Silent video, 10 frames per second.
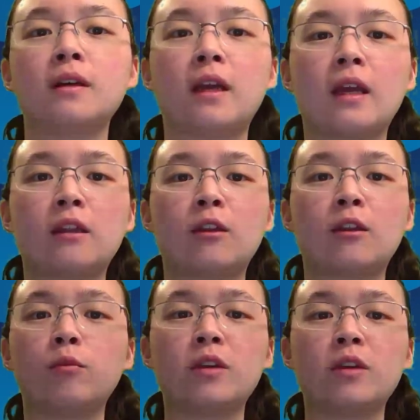And there will
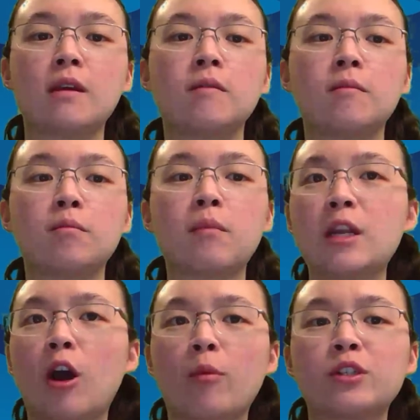be many
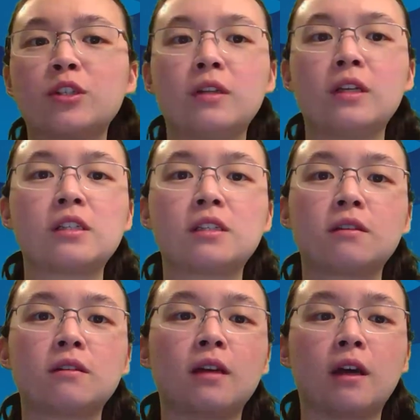
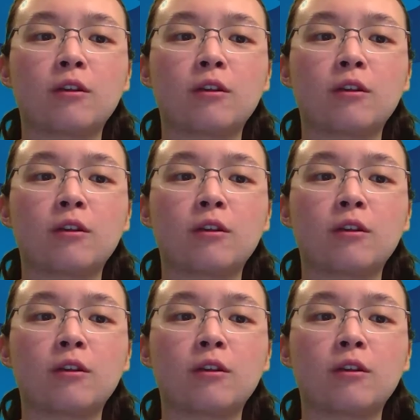opportunities